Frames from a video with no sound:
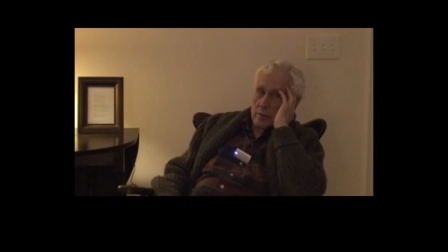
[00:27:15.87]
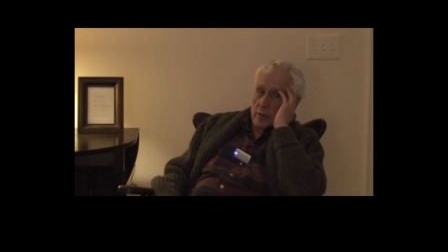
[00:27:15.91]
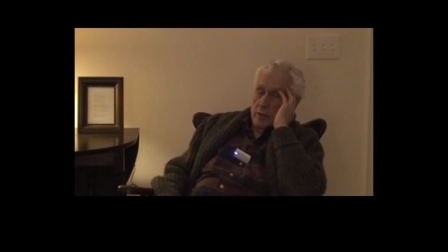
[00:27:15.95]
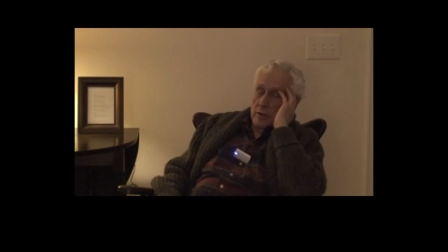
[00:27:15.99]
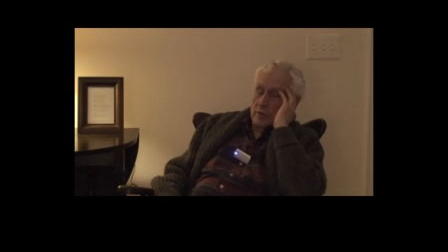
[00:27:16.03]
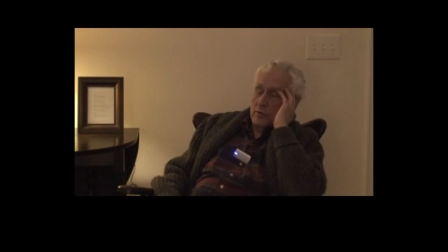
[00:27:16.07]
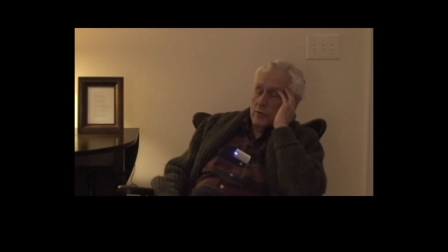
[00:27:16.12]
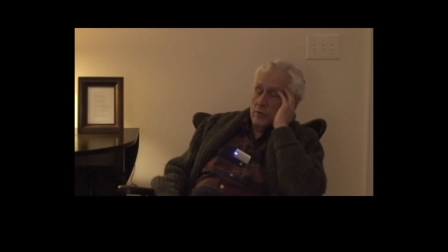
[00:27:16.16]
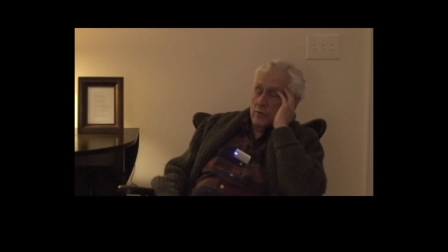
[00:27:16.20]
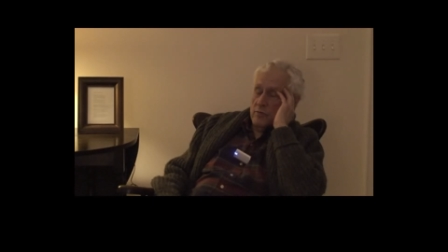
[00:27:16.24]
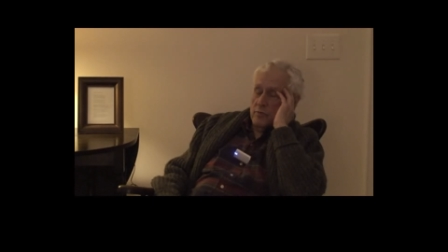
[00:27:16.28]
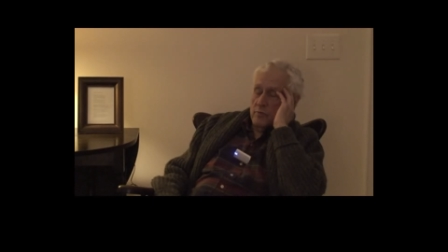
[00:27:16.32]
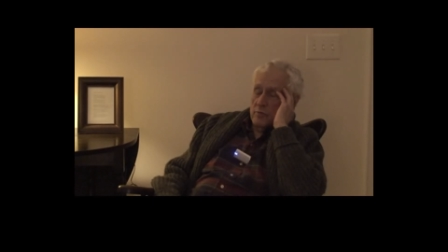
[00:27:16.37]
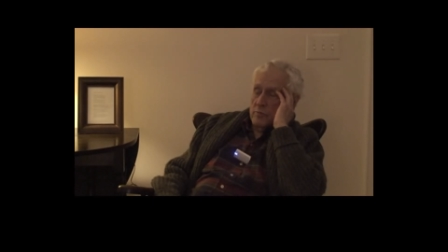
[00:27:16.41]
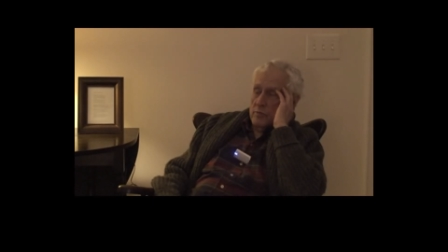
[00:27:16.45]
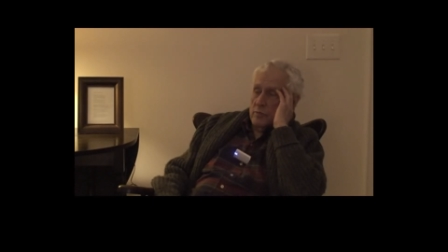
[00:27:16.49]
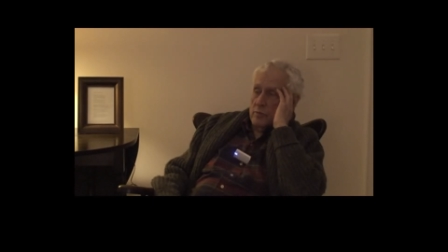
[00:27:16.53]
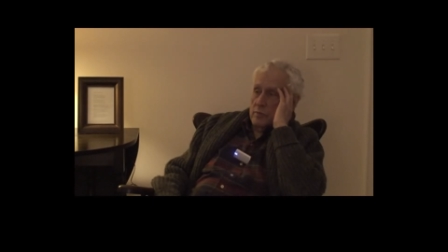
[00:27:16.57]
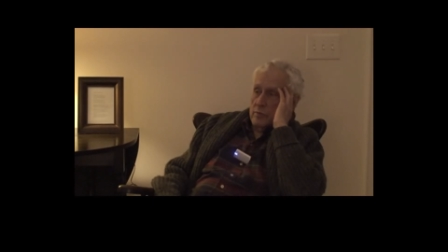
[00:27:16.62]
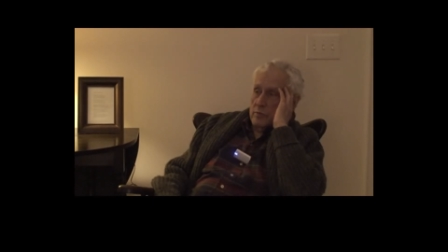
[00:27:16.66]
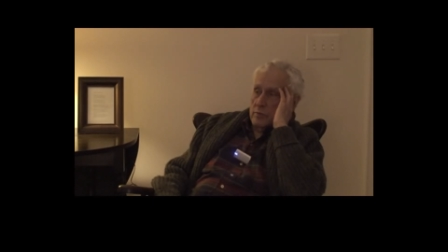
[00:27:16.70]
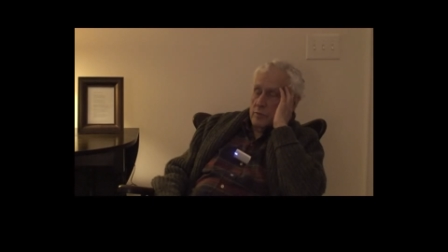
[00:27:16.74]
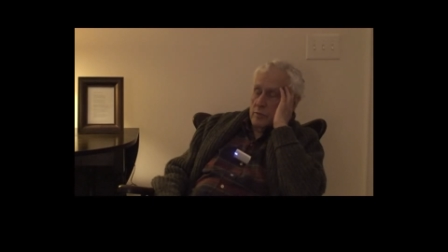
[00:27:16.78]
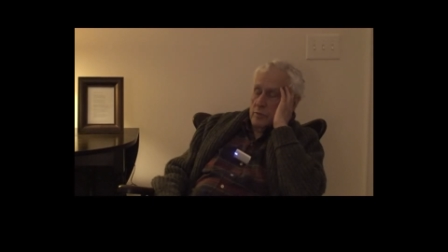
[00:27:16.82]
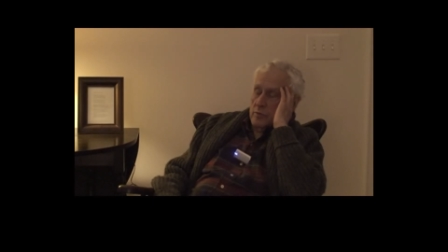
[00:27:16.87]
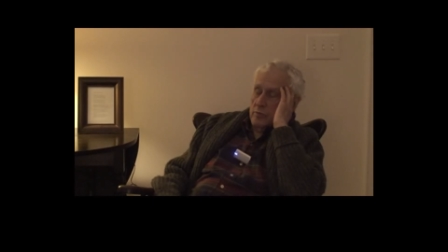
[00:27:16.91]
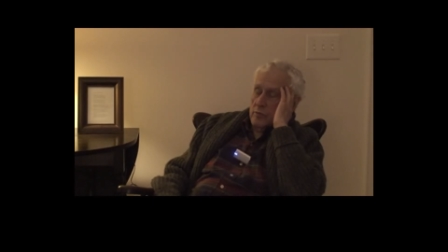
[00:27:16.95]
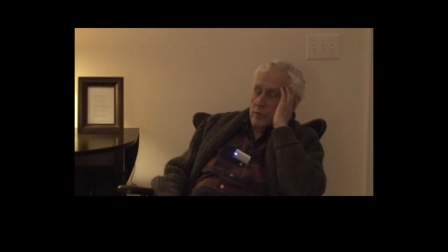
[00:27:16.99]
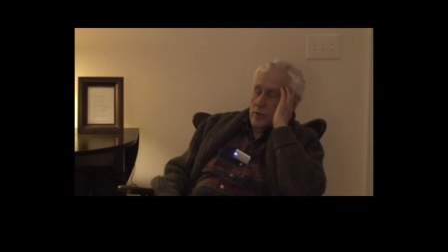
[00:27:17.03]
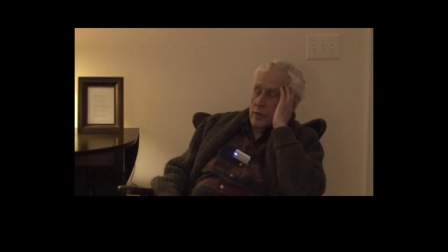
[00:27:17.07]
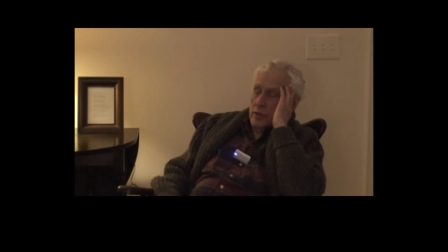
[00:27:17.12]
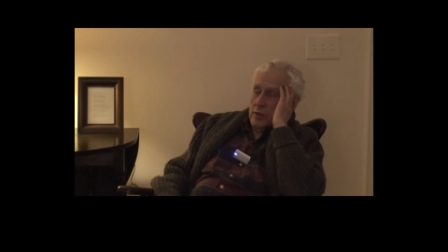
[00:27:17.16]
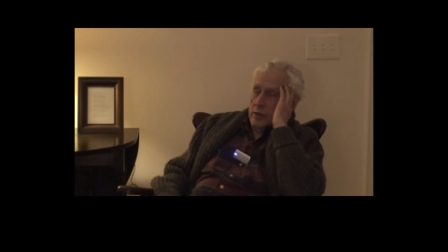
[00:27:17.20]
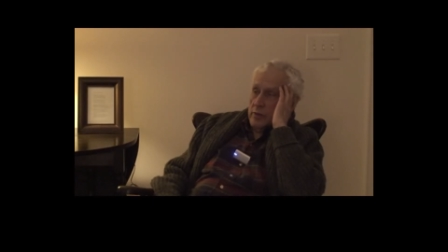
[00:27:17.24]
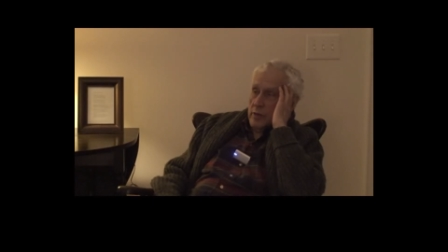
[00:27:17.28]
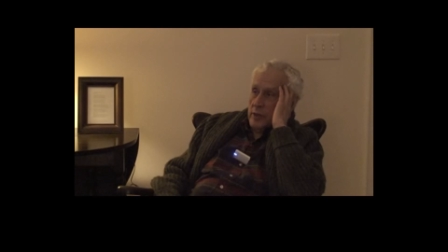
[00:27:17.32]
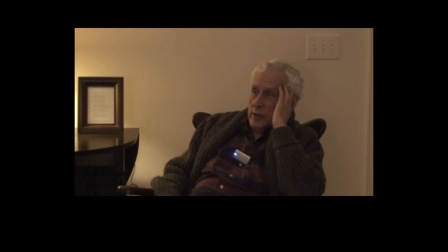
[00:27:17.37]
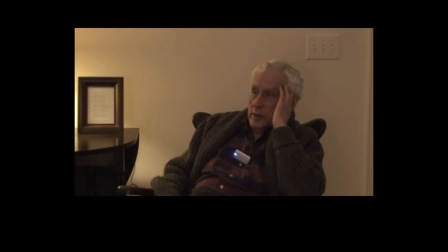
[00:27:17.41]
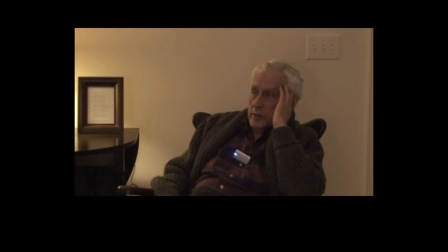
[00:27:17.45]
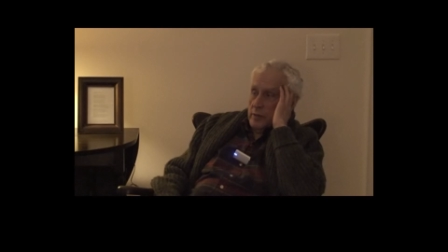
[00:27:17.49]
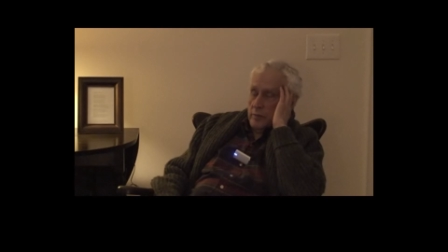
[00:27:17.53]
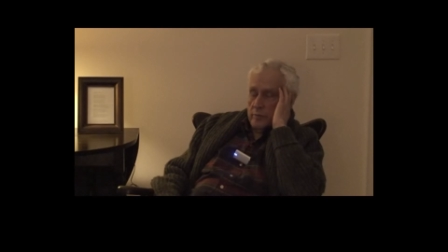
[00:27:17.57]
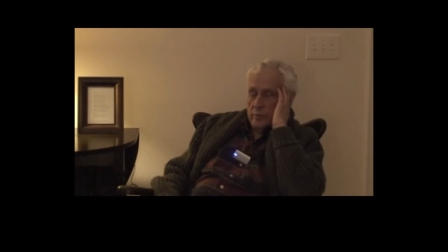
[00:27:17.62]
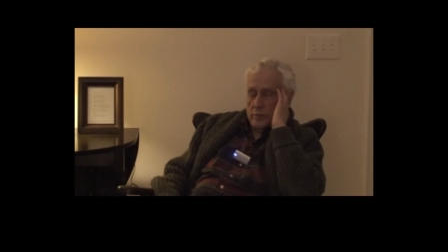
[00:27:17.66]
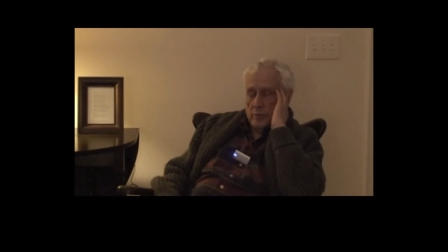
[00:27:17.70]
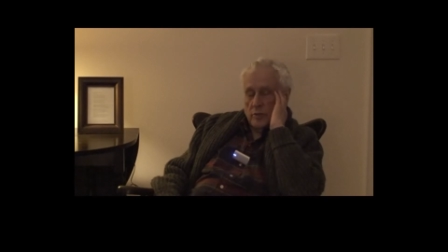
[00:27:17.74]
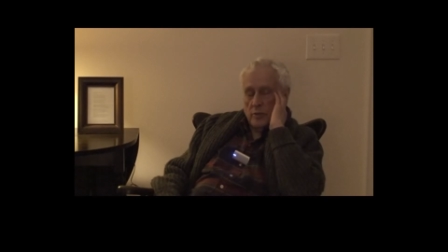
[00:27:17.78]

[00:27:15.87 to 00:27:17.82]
Lee was really great.